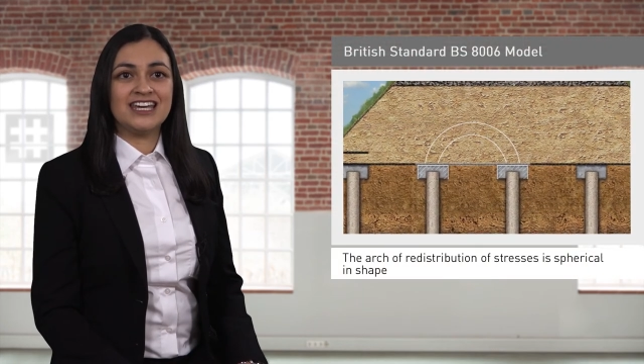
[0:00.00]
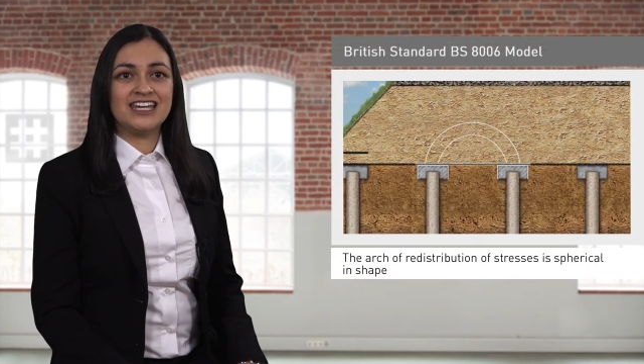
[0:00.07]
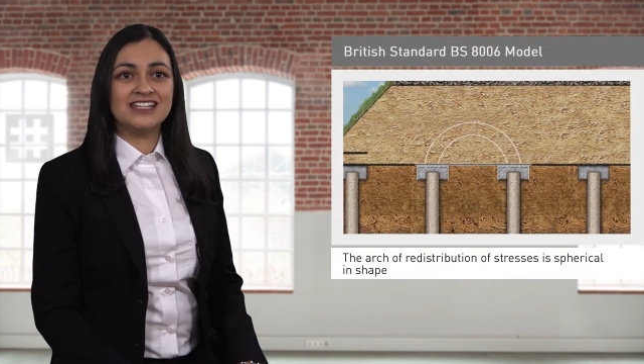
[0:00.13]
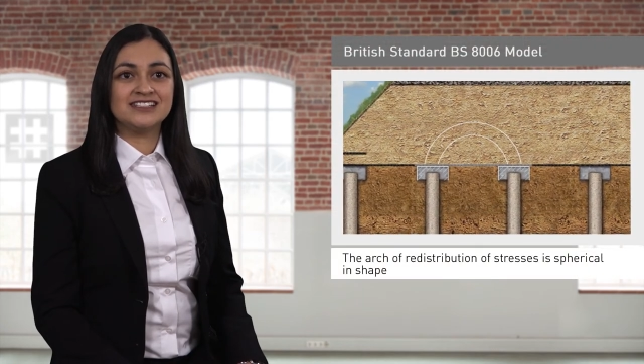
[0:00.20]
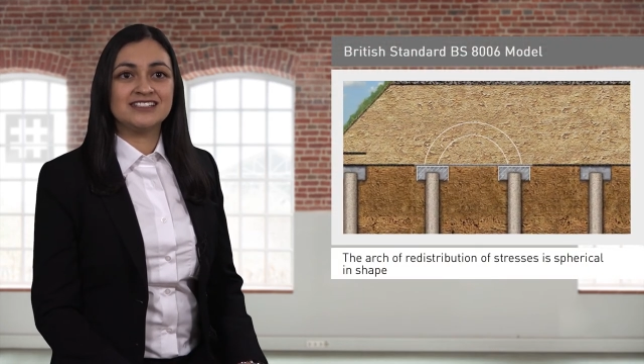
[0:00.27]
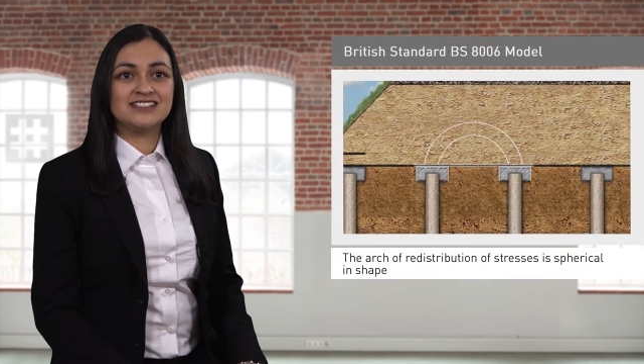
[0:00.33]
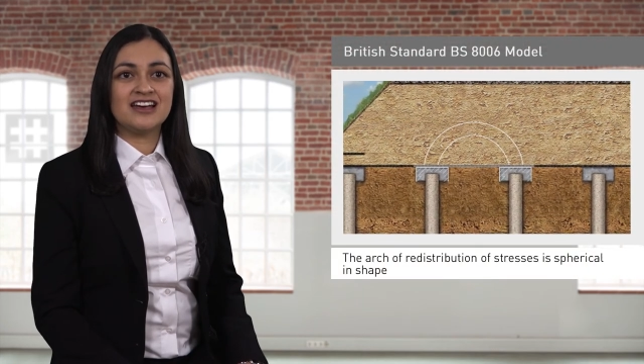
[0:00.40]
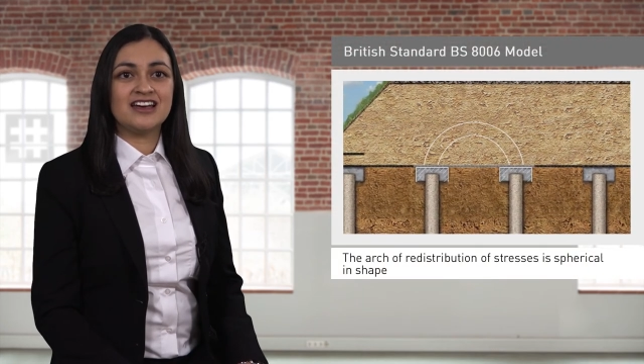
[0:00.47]

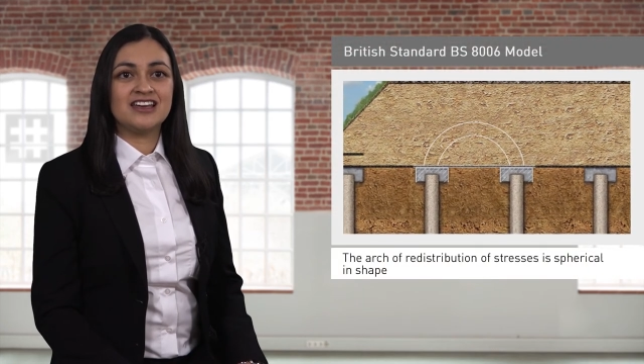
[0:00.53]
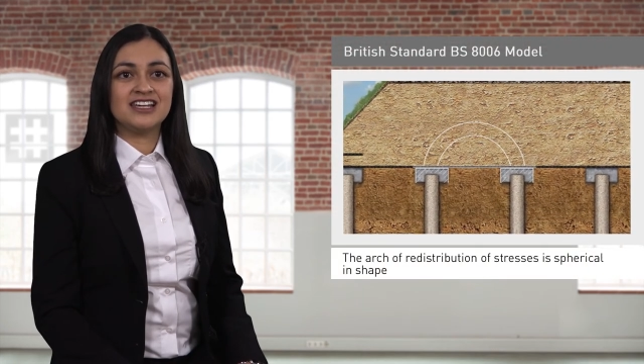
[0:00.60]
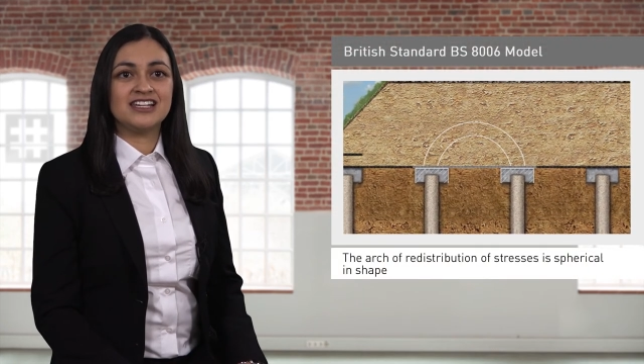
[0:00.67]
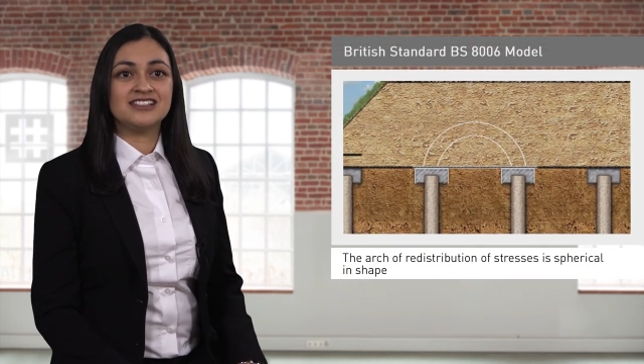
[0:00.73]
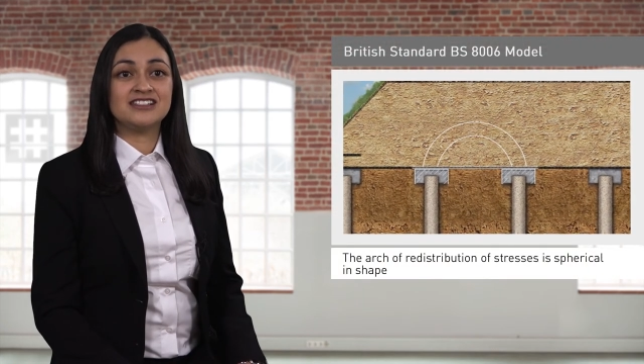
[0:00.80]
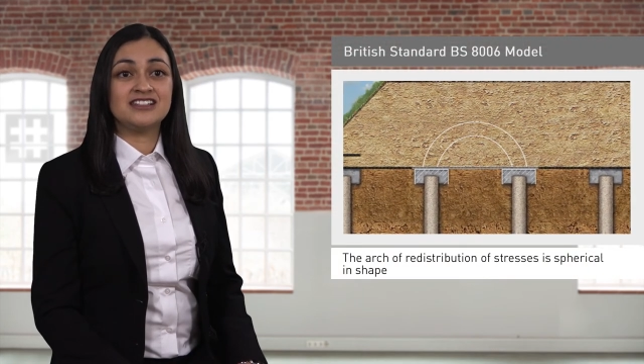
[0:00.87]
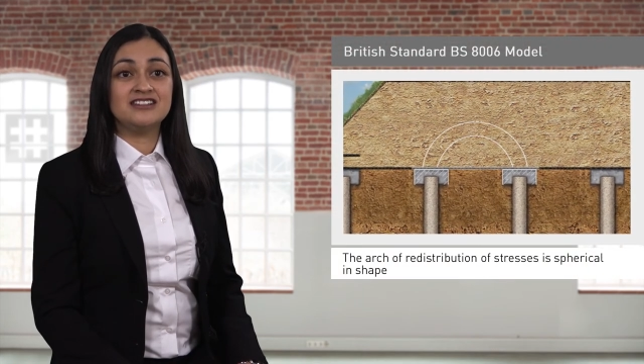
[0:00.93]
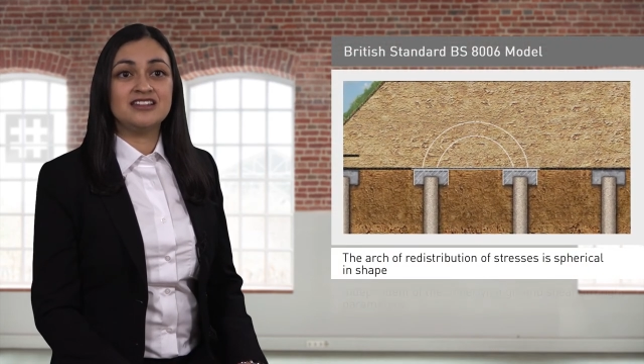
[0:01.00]
and that it
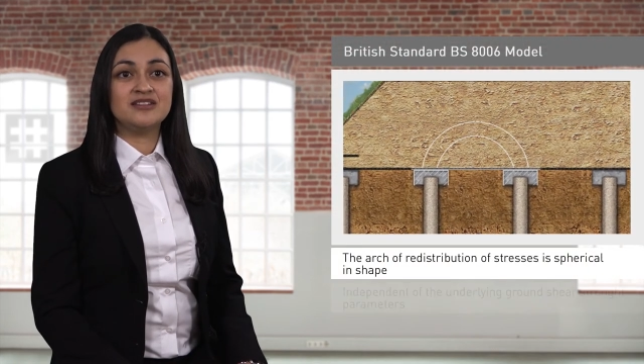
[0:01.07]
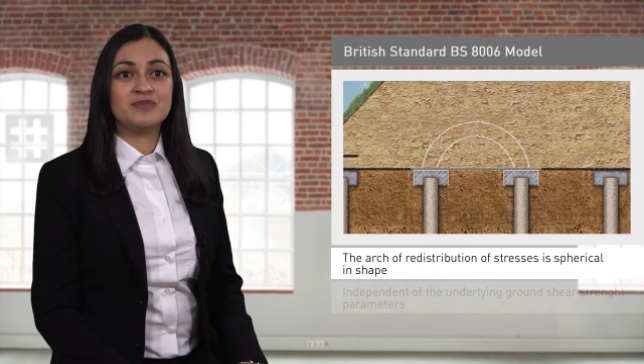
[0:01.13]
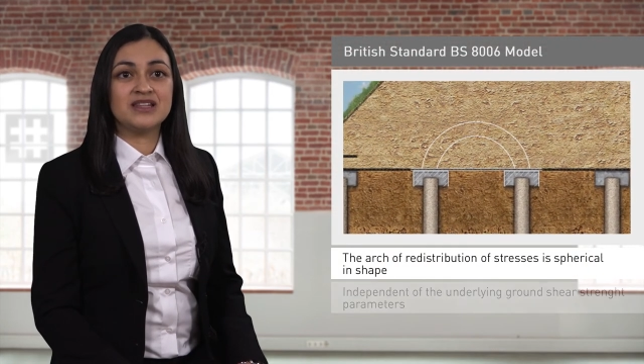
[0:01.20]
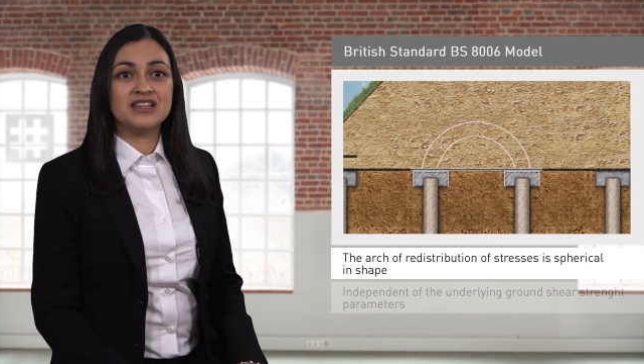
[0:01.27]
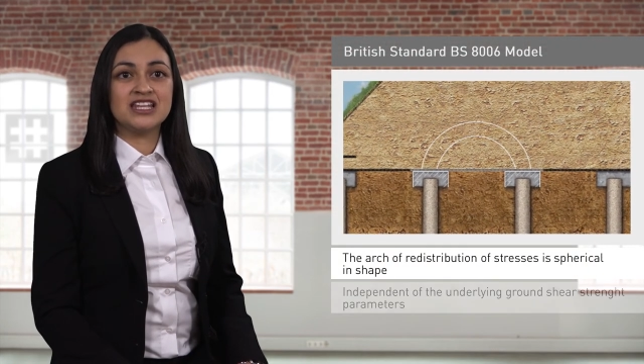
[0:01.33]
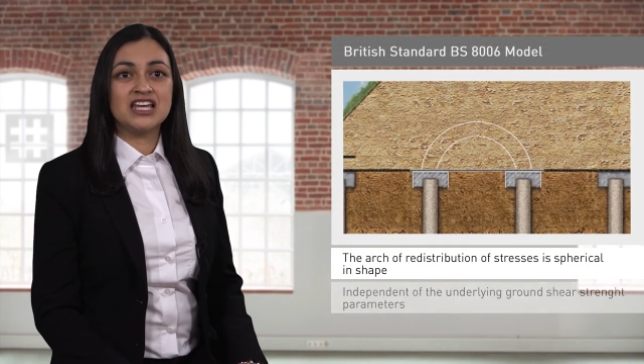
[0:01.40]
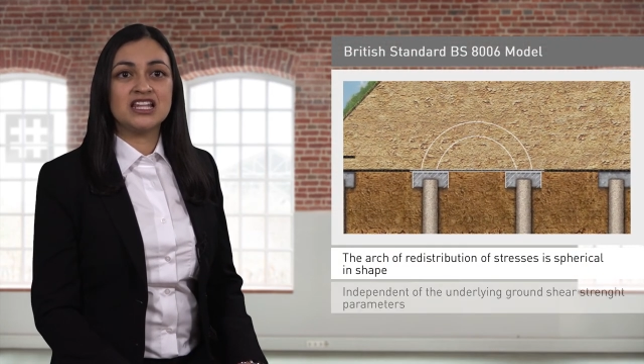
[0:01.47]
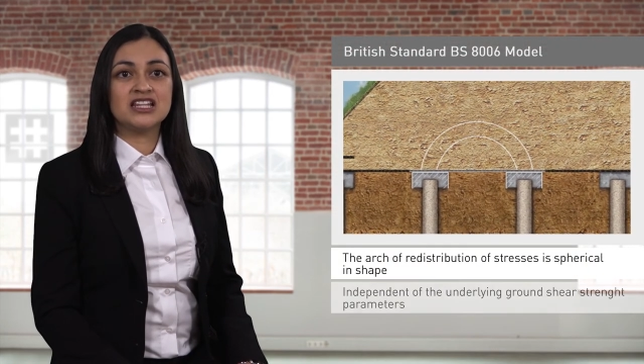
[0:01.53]
is
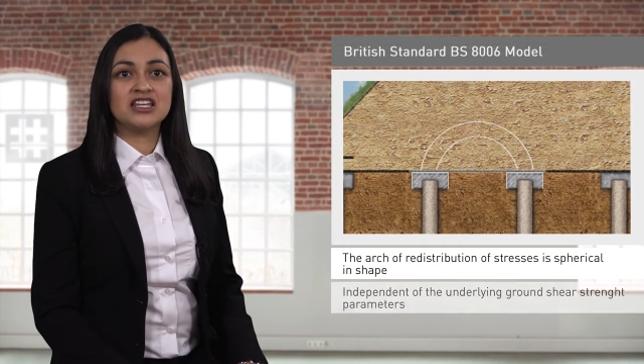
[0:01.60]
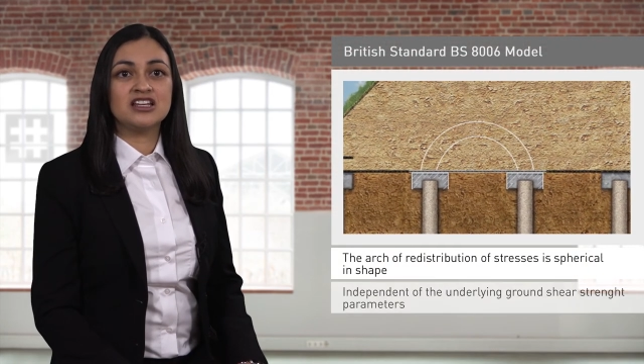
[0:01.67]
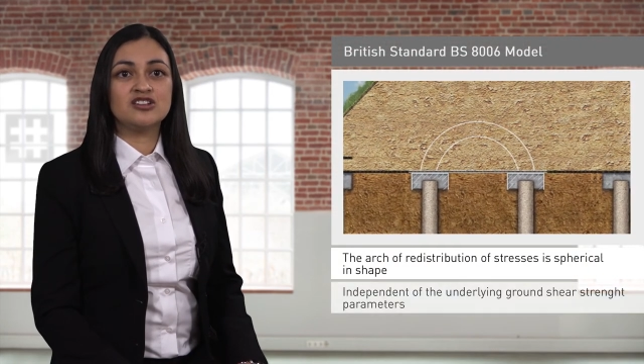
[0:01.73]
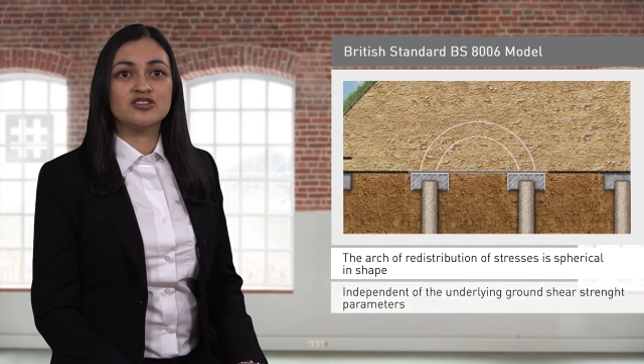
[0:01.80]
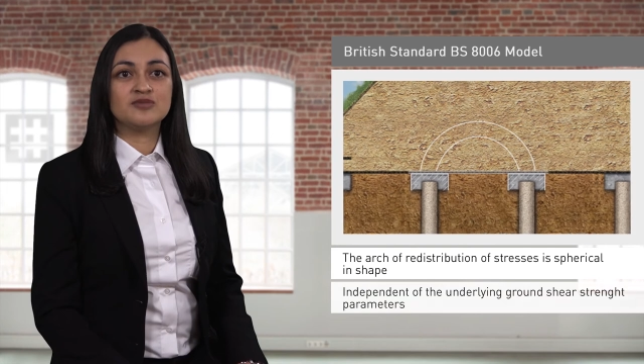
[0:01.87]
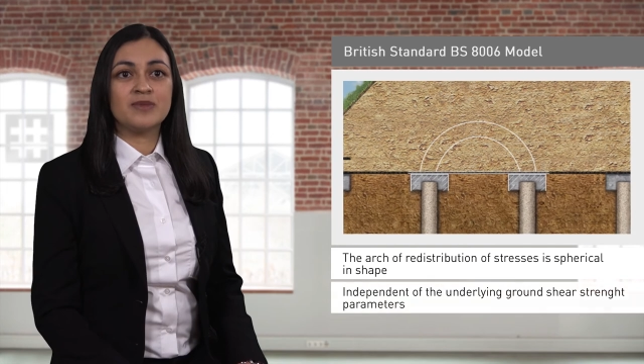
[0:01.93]
independent of the